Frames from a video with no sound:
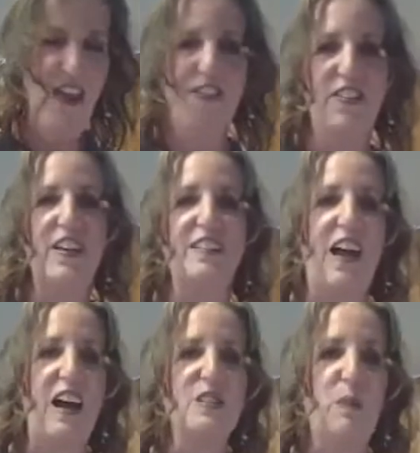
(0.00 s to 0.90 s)
And then the
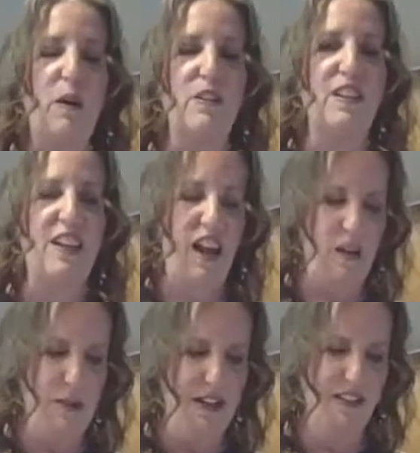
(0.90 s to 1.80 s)
last part of the
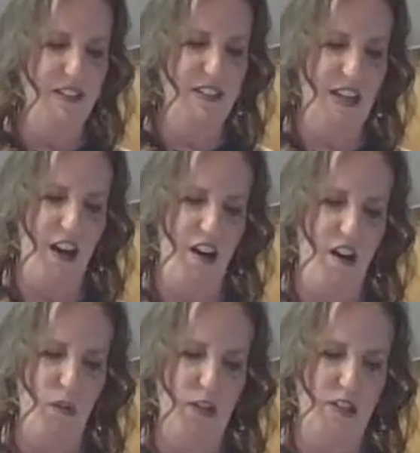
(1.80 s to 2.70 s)
game is
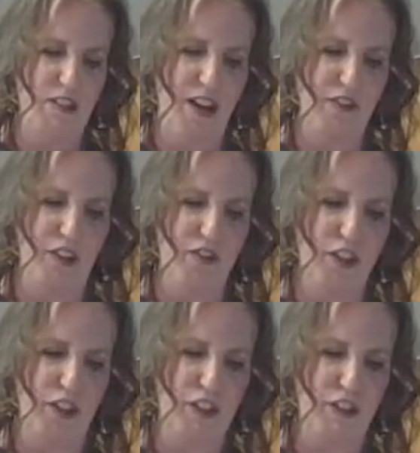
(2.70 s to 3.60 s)
Dare, which is after a
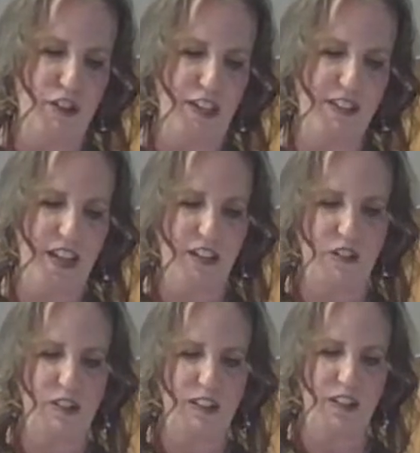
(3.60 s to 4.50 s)
few drinks, head
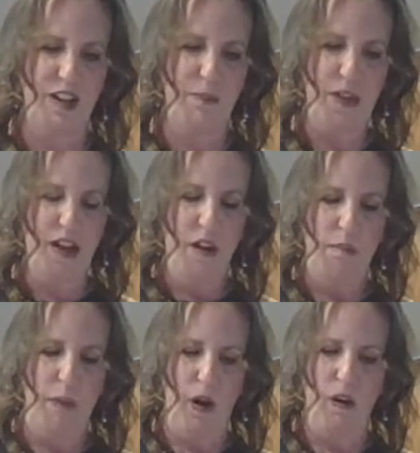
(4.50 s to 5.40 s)
to a club,
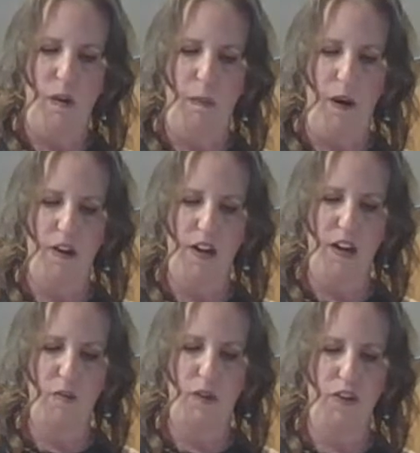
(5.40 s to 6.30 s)
bar, or
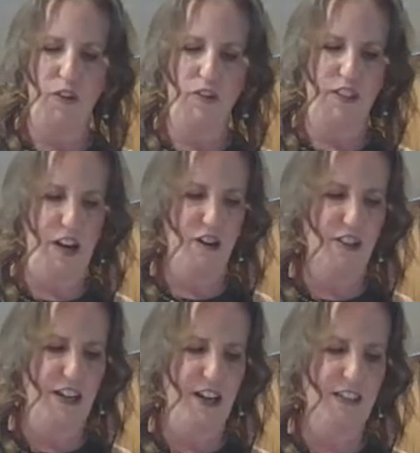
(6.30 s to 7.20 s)
party with your Dare
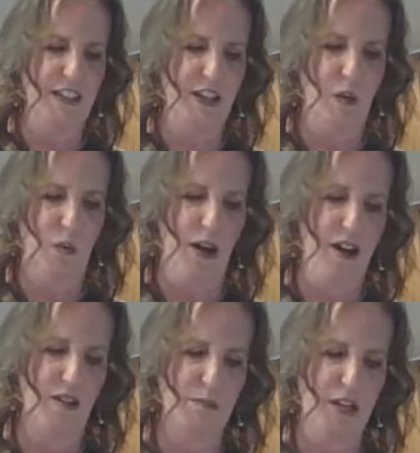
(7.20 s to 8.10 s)
deck to get
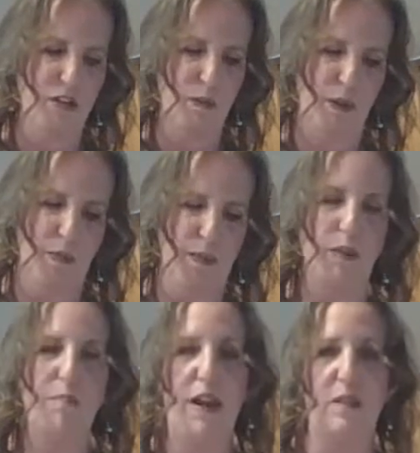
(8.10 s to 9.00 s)
wild, meet new people,
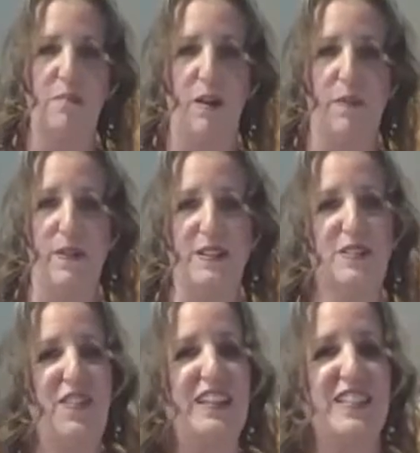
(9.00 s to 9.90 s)
and make memories.
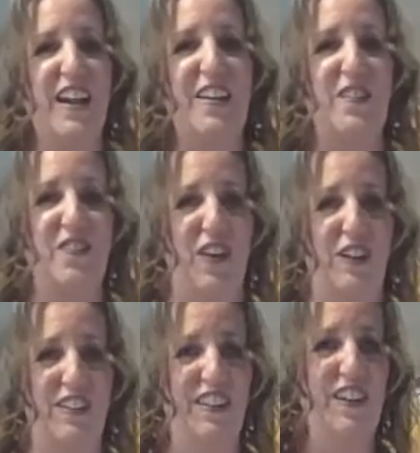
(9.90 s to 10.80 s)
So that's kind of fun,